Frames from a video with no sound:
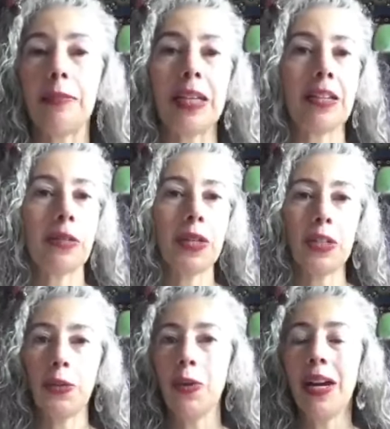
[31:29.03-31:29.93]
Because when
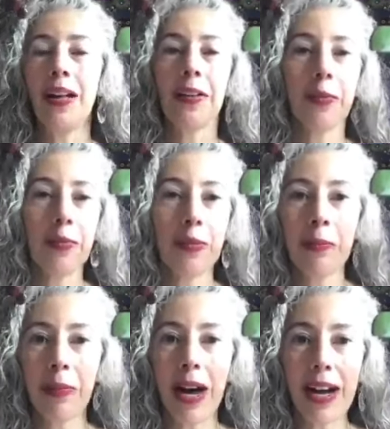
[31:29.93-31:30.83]
you
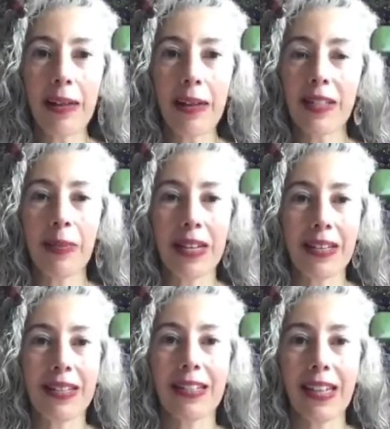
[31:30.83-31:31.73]
imbibe this
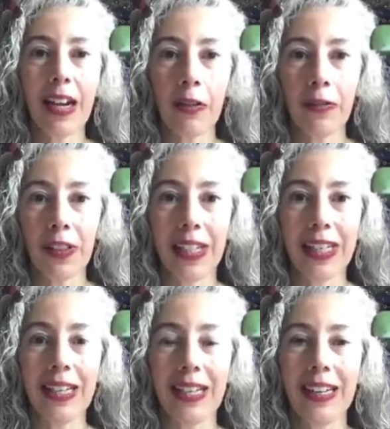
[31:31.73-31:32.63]
medicine
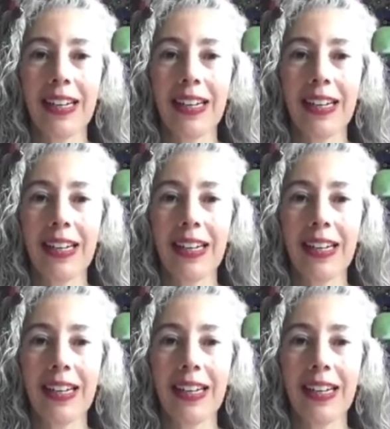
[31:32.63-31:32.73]
carefully,